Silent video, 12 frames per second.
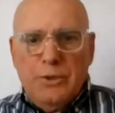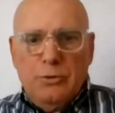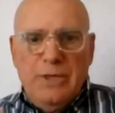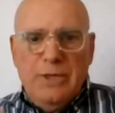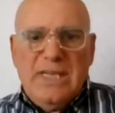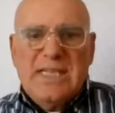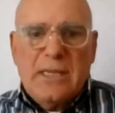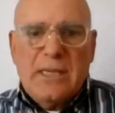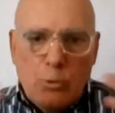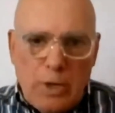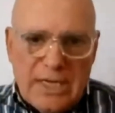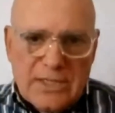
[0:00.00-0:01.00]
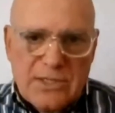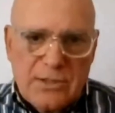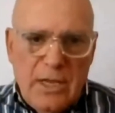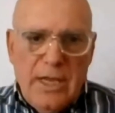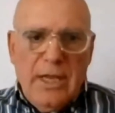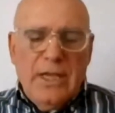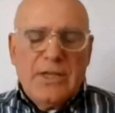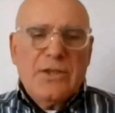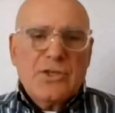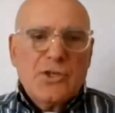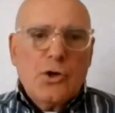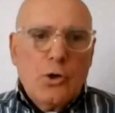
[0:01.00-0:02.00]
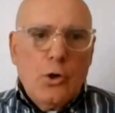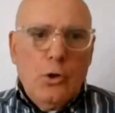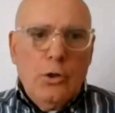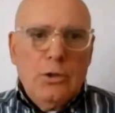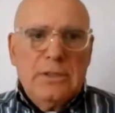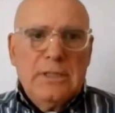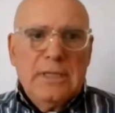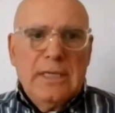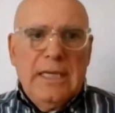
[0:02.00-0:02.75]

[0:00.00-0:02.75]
between East and West, the so-called